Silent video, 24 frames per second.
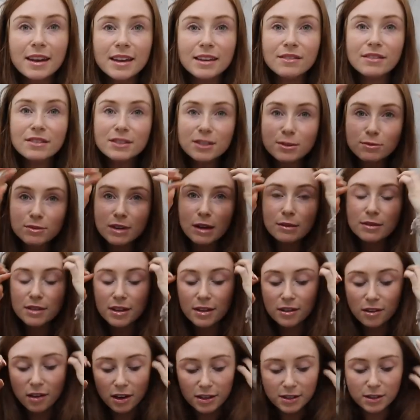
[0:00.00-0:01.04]
and even sometimes
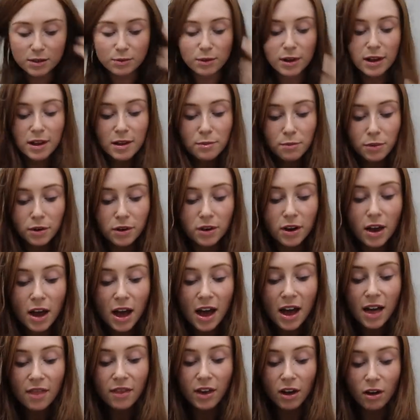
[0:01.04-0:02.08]
at night as well. But
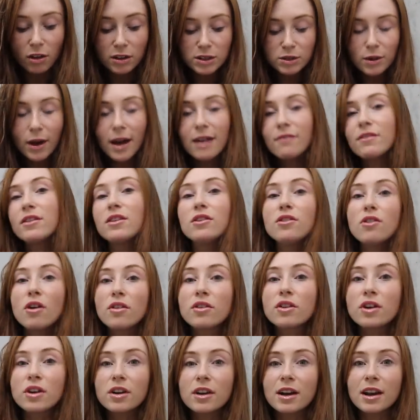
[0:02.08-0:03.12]
they also have
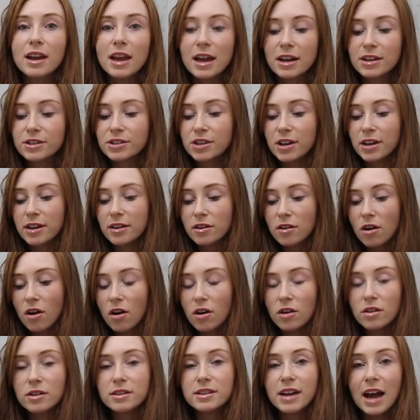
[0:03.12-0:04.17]
another collection
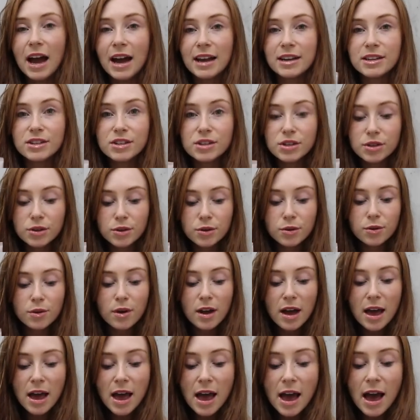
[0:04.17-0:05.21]
called
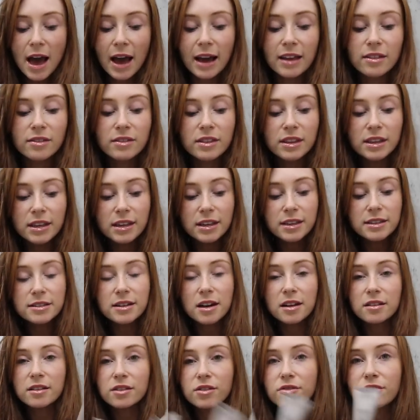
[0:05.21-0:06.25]
Antoo, and these
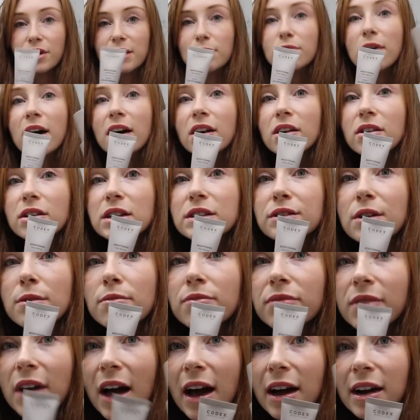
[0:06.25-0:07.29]
are the three products
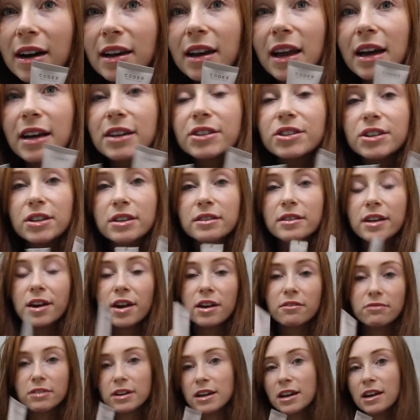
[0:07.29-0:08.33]
from that collection
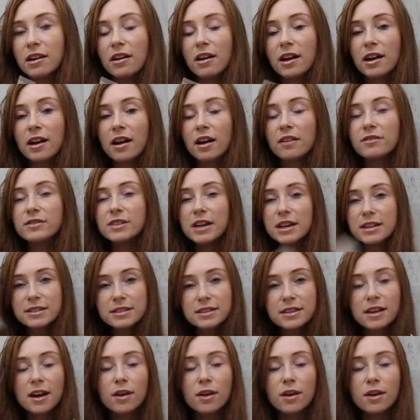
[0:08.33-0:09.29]
that I really like. I've tested